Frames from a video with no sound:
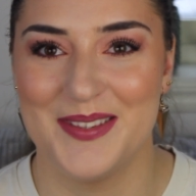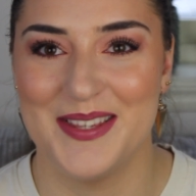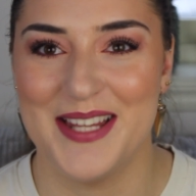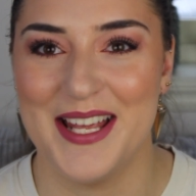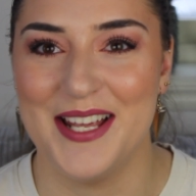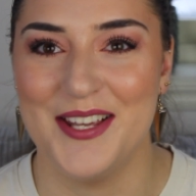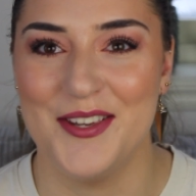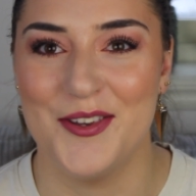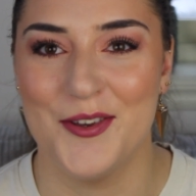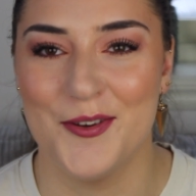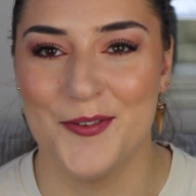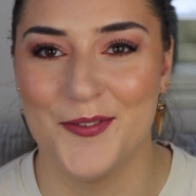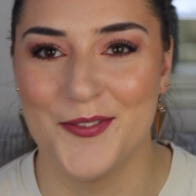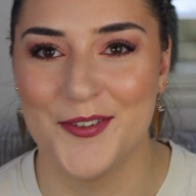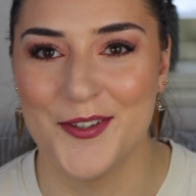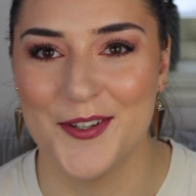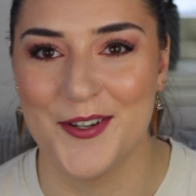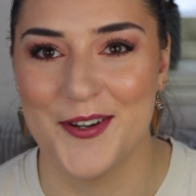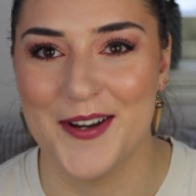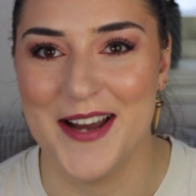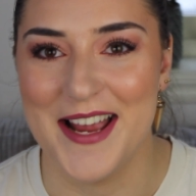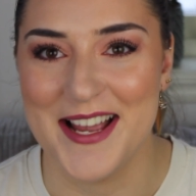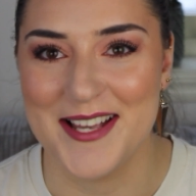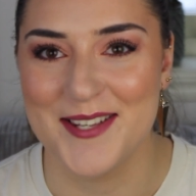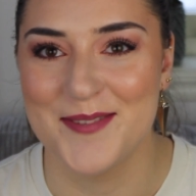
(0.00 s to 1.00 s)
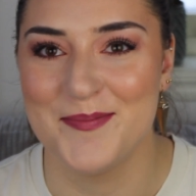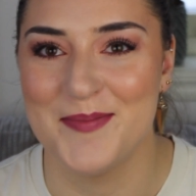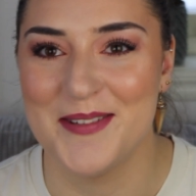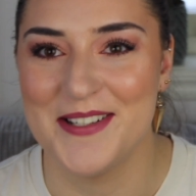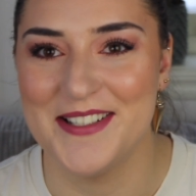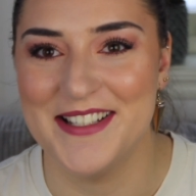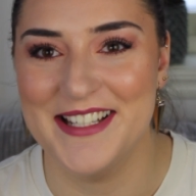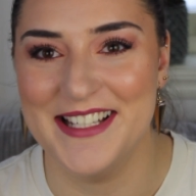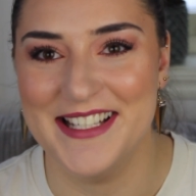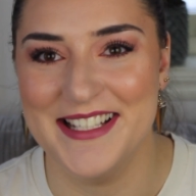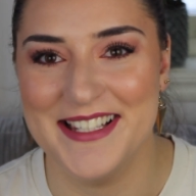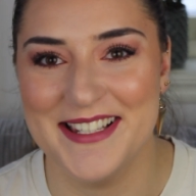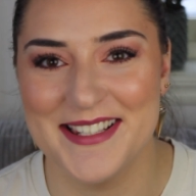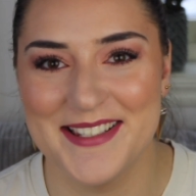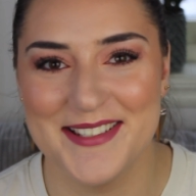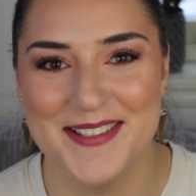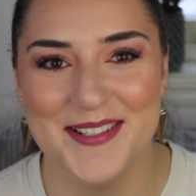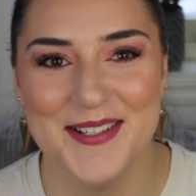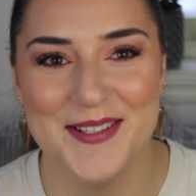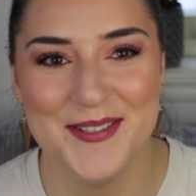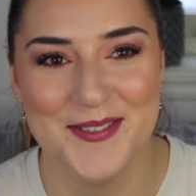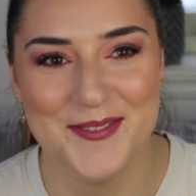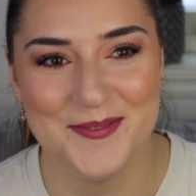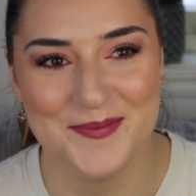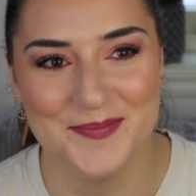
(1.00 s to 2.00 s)
Thank you for your expertise.
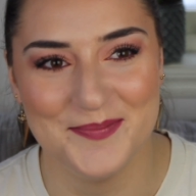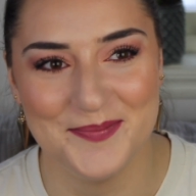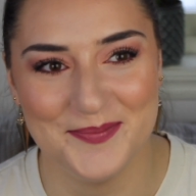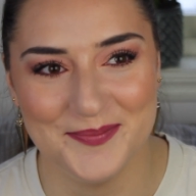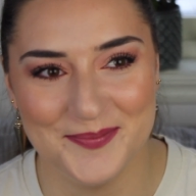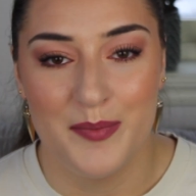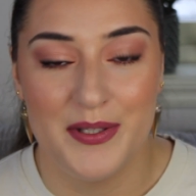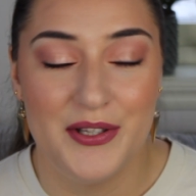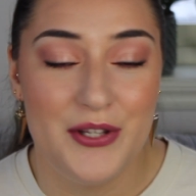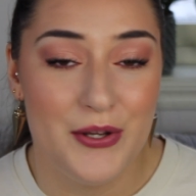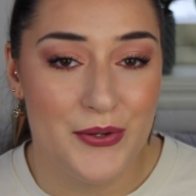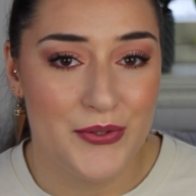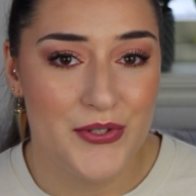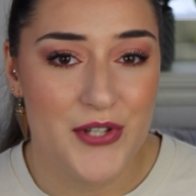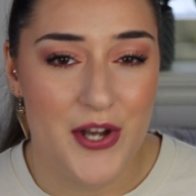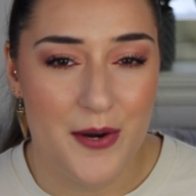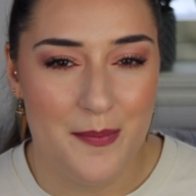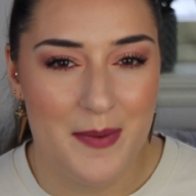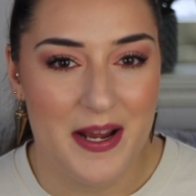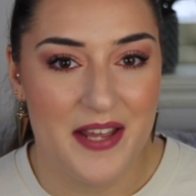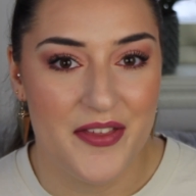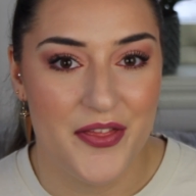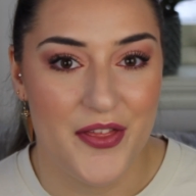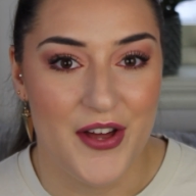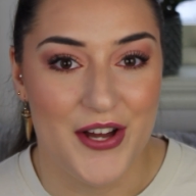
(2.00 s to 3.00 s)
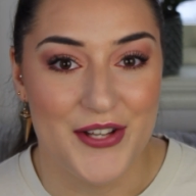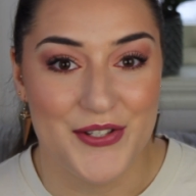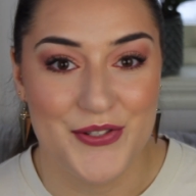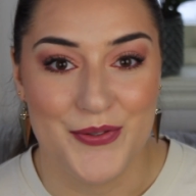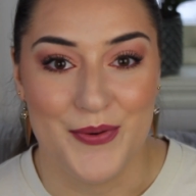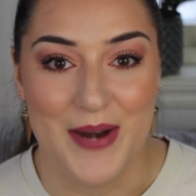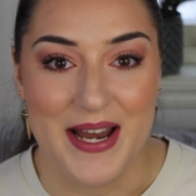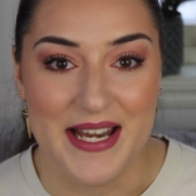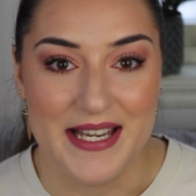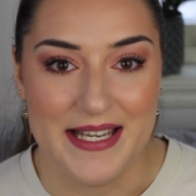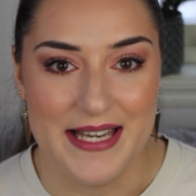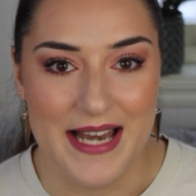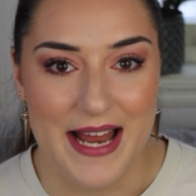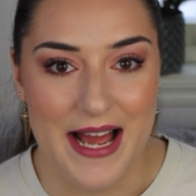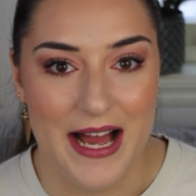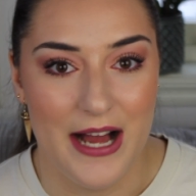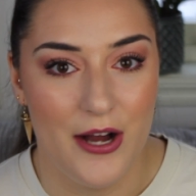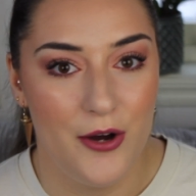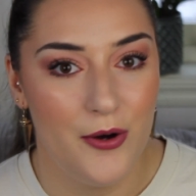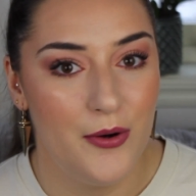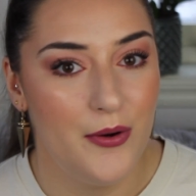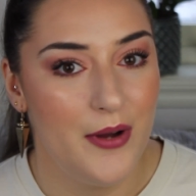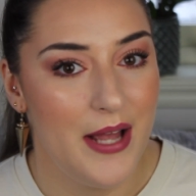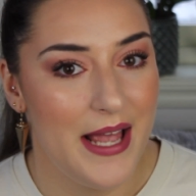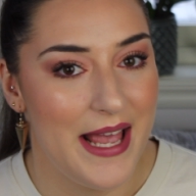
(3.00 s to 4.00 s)
But those are my thoughts right
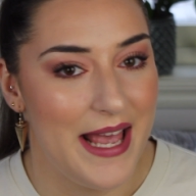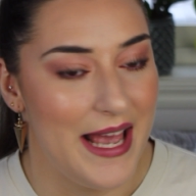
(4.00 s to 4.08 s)
now,